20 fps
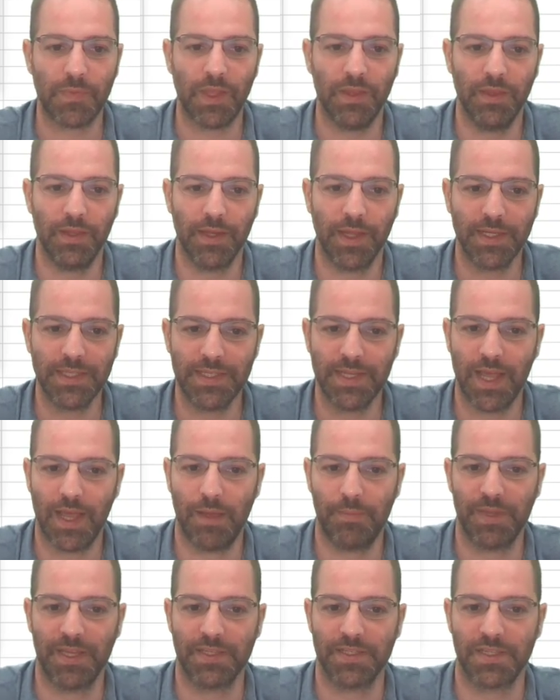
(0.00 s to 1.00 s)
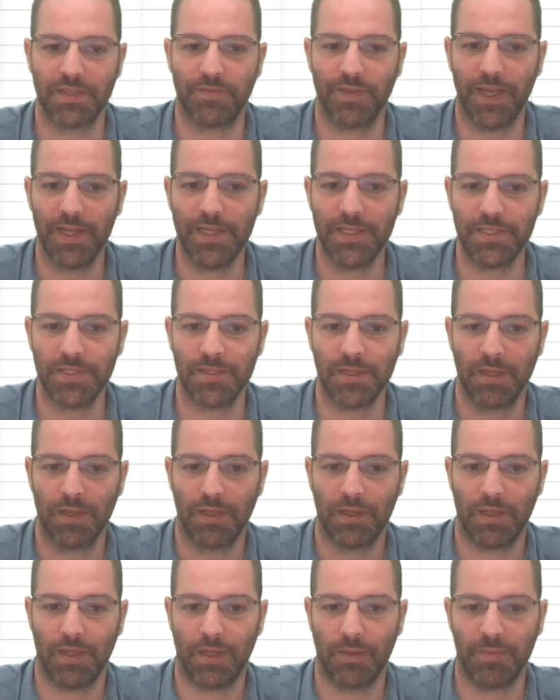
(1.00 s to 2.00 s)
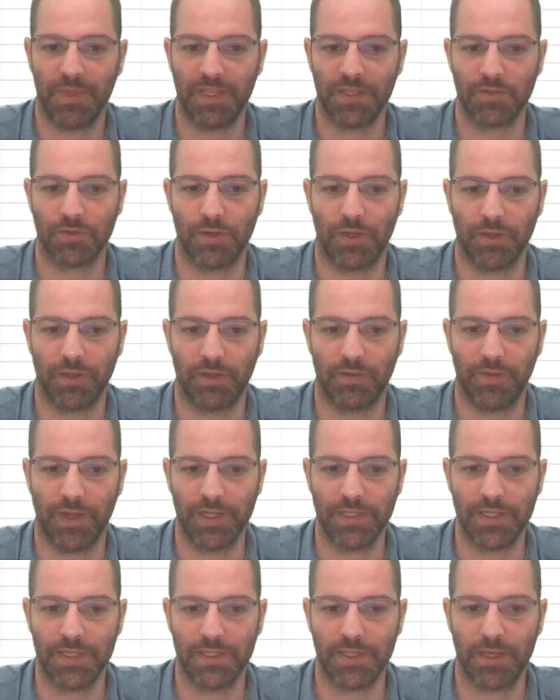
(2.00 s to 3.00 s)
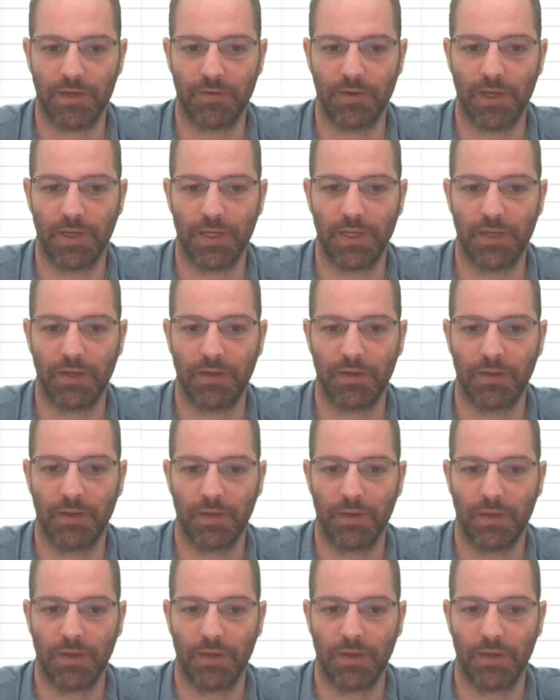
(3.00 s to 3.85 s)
The next tab is device. These are all the devices that are on here.